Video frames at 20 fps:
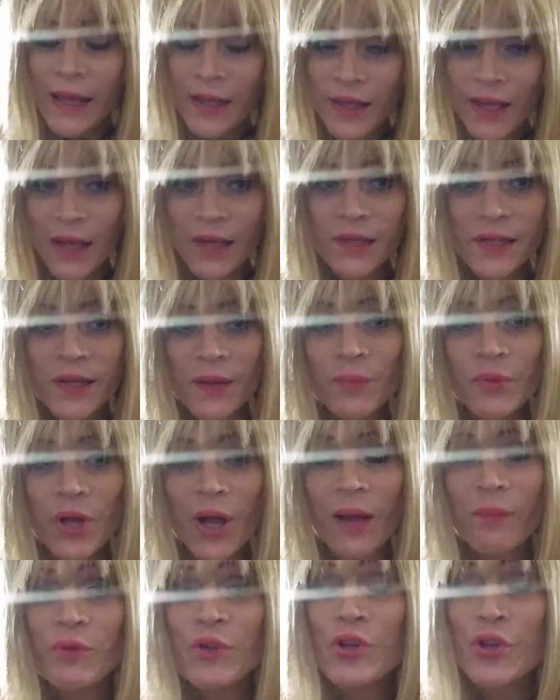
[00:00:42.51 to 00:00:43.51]
Yes,
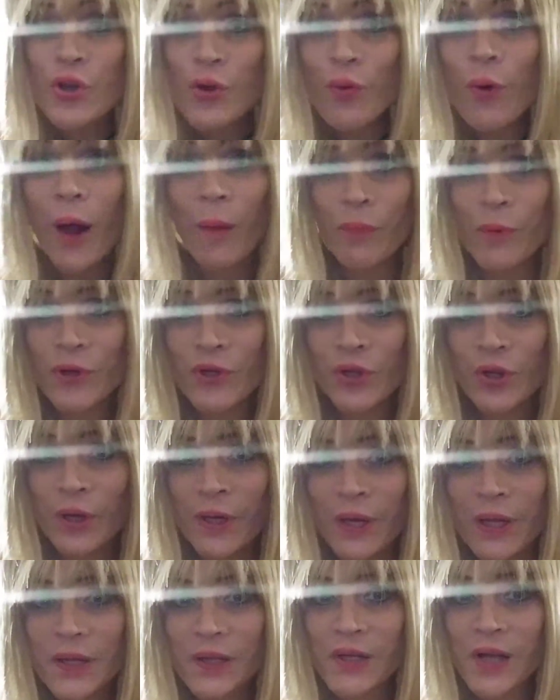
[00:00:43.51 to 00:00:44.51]
sometimes new
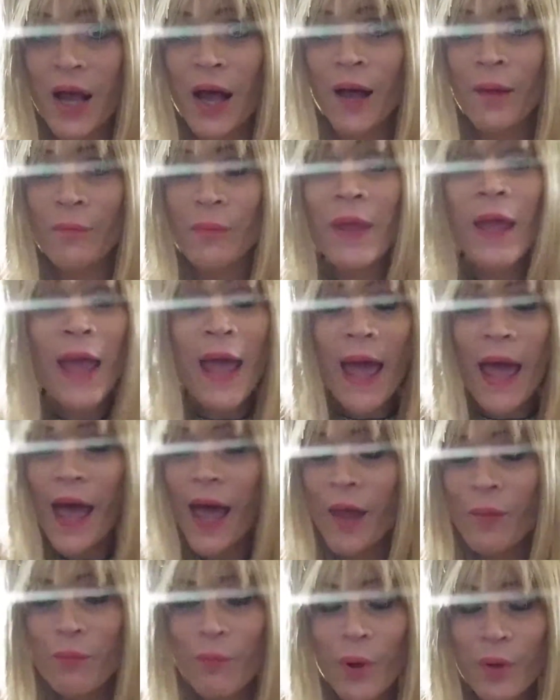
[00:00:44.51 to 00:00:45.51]
opportunities come,
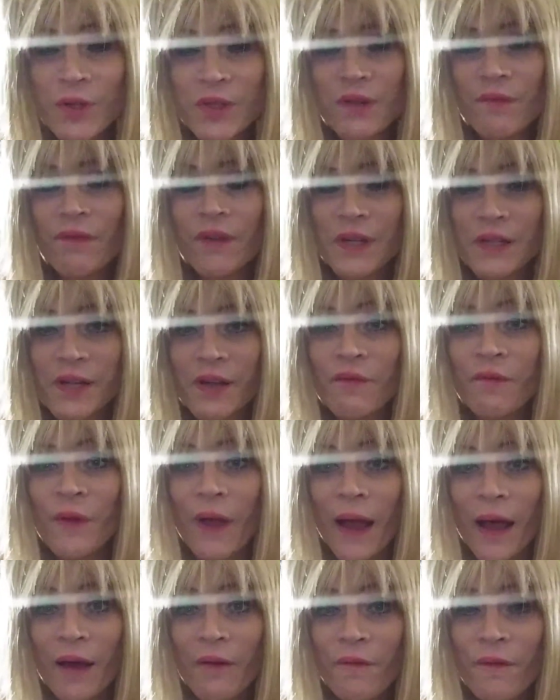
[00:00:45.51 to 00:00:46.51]
and most of us have,
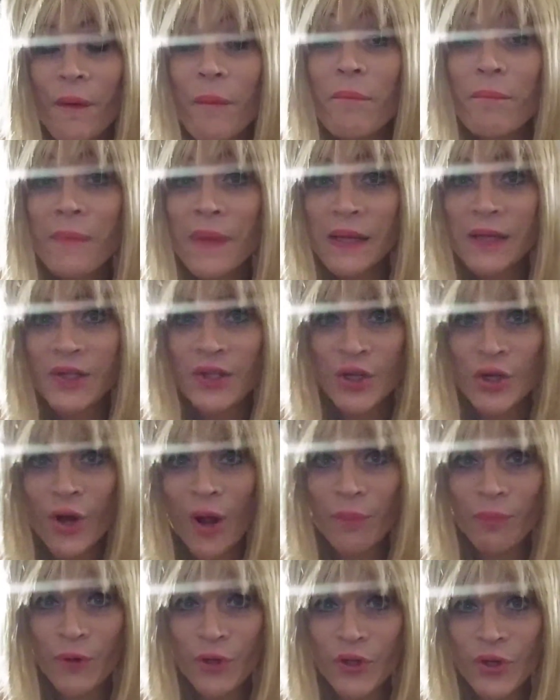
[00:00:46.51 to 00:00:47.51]
have missed an
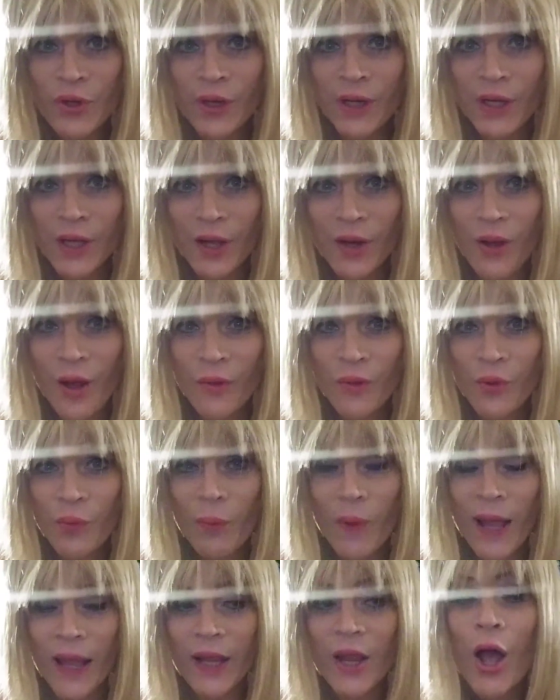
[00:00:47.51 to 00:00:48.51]
opportunity along the
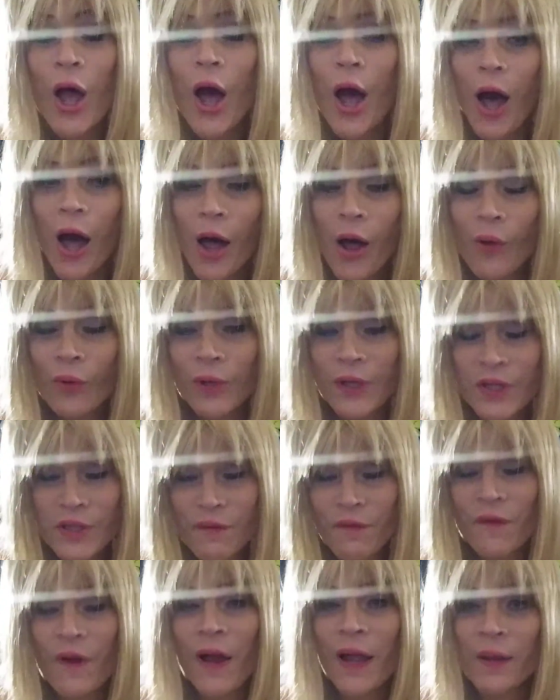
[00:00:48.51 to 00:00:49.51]
way only
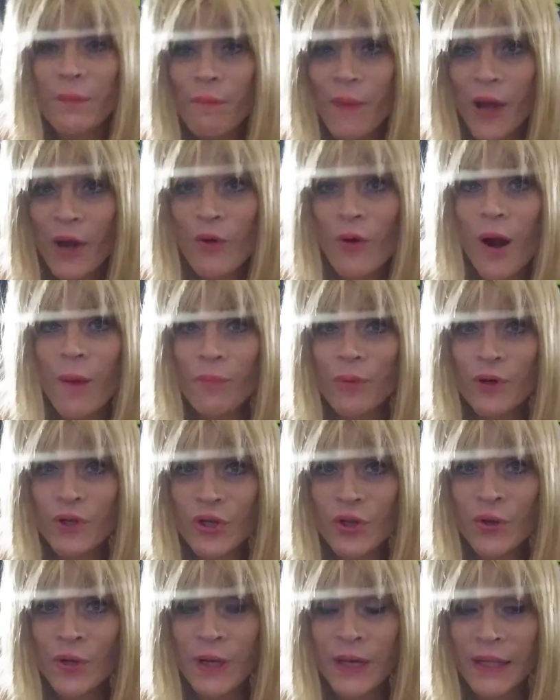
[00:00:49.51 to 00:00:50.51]
to find better
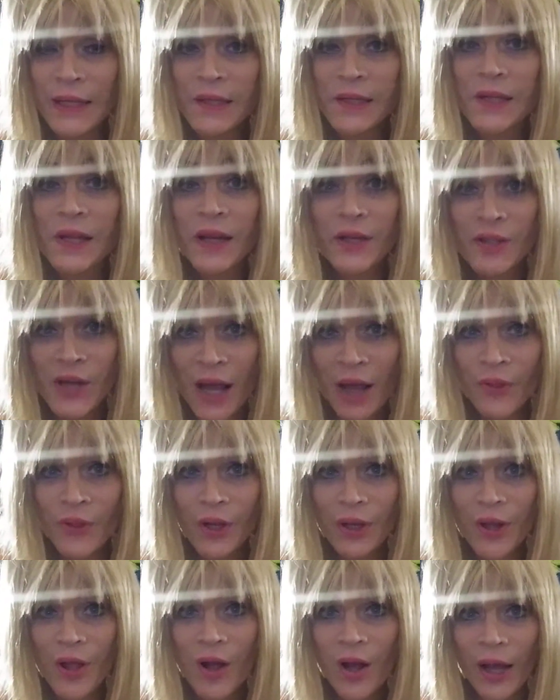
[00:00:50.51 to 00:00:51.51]
opportunities down
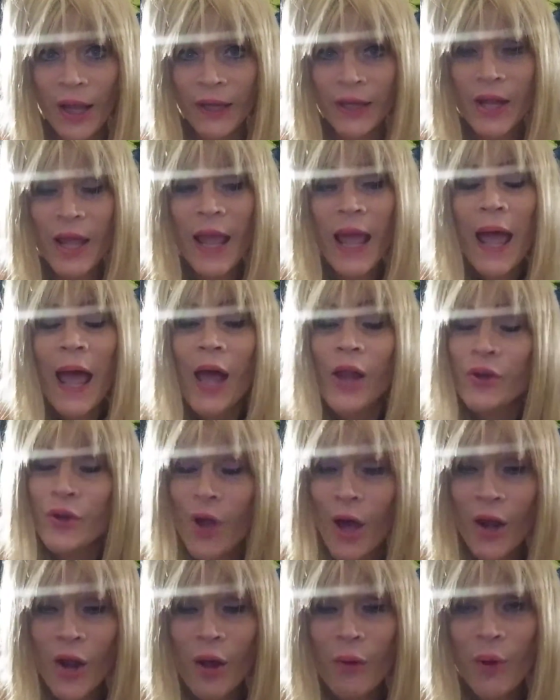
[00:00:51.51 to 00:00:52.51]
the line.
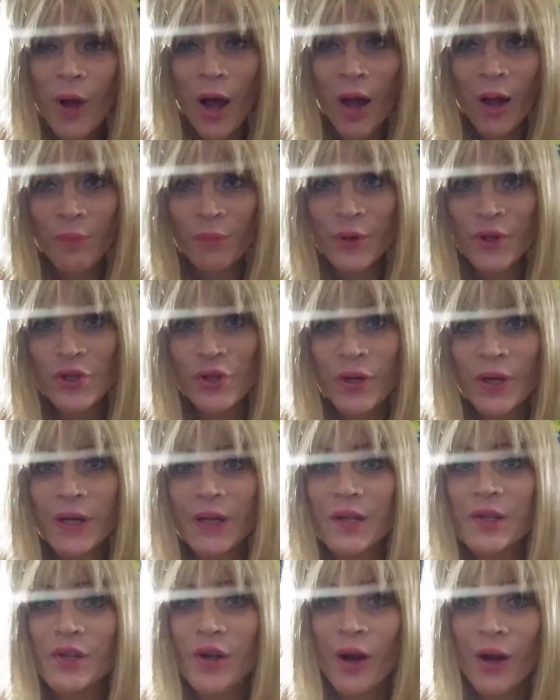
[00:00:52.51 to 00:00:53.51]
Not all
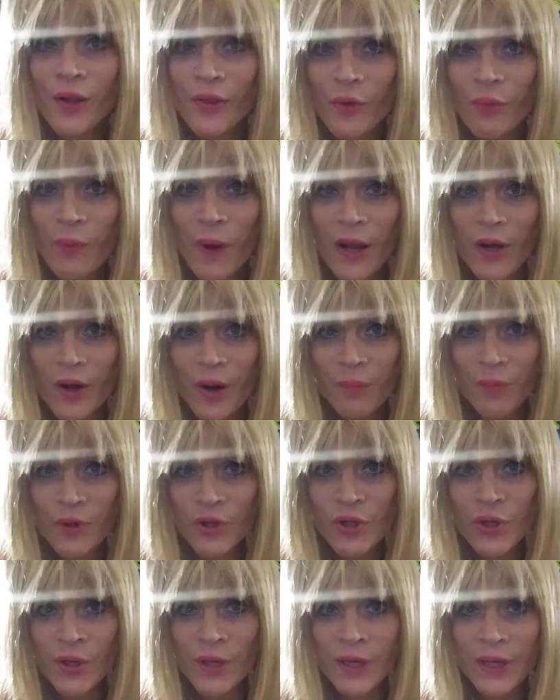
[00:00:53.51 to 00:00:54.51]
opportunities are the right
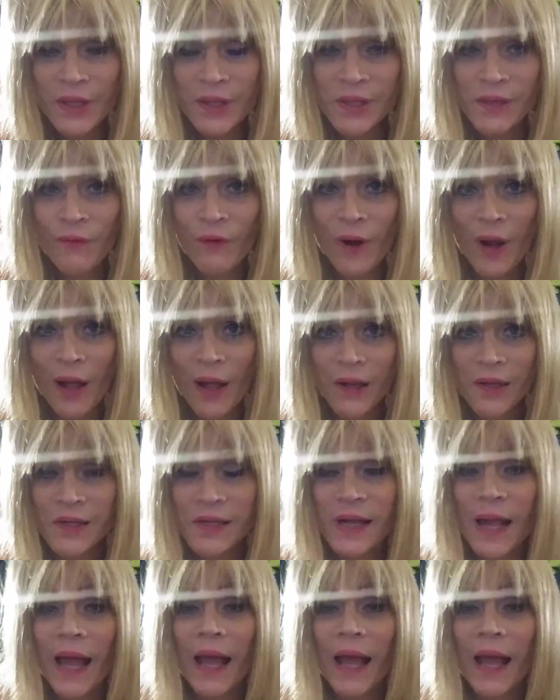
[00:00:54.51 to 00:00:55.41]
opportunities for us.